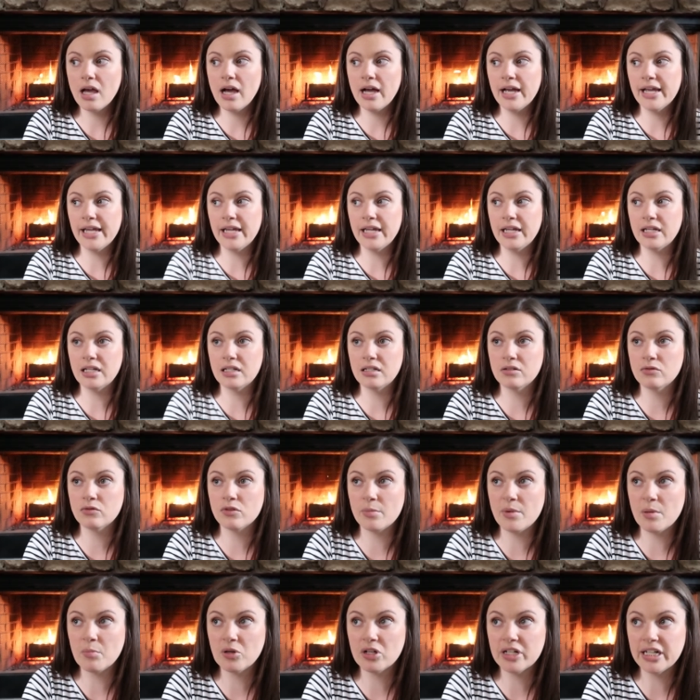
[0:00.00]
I
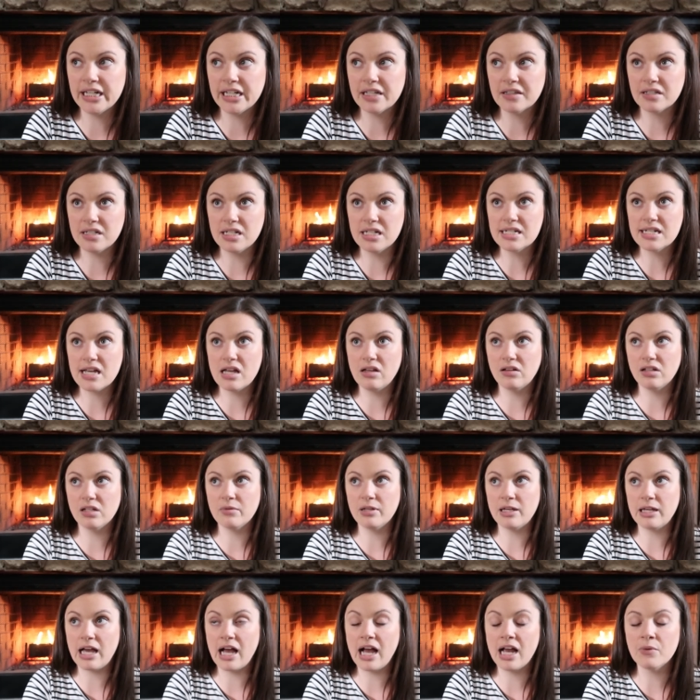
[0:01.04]
remember Anthony telling
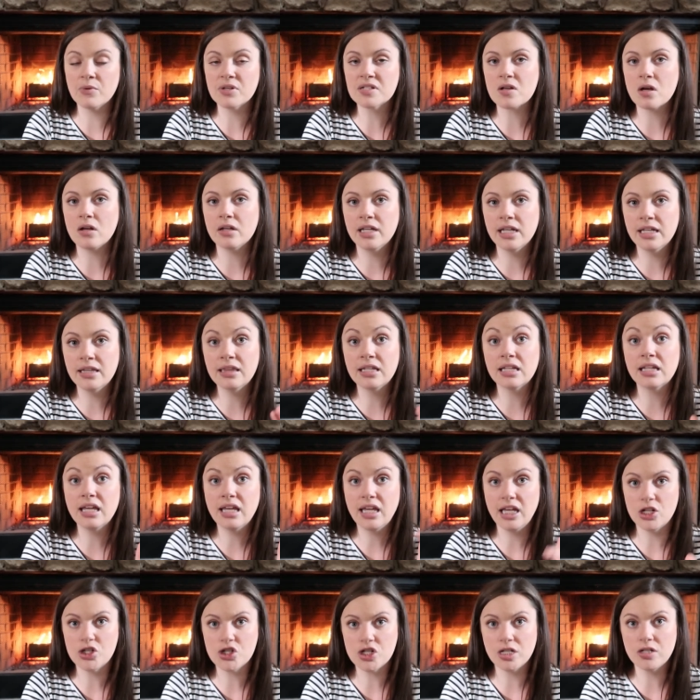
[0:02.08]
me I was in the
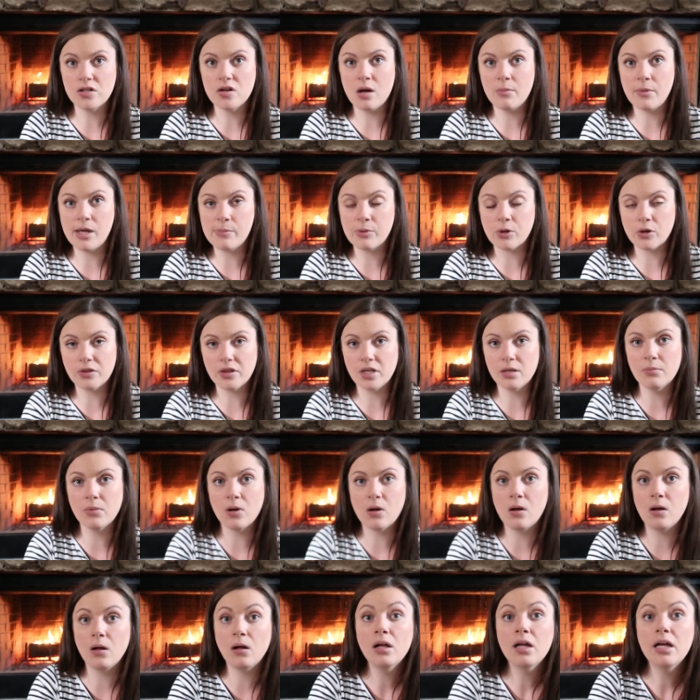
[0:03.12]
kitchen on my birthing
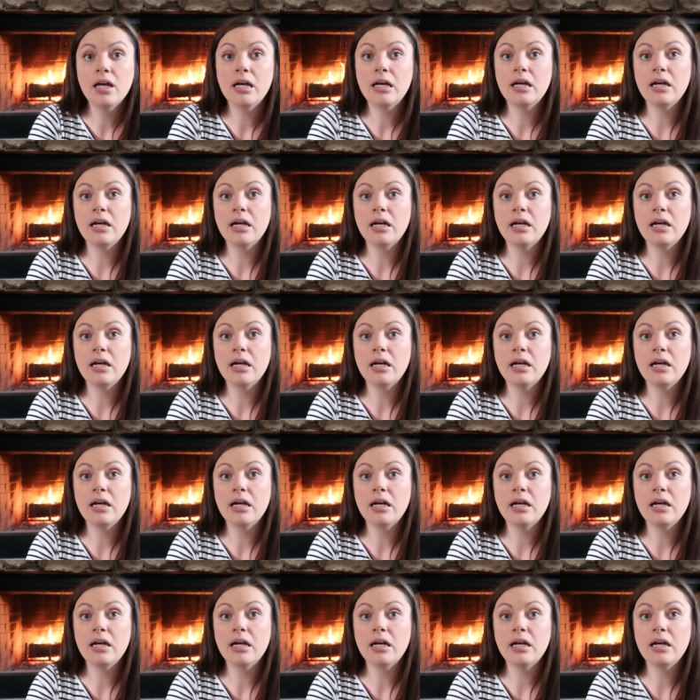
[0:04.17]
ball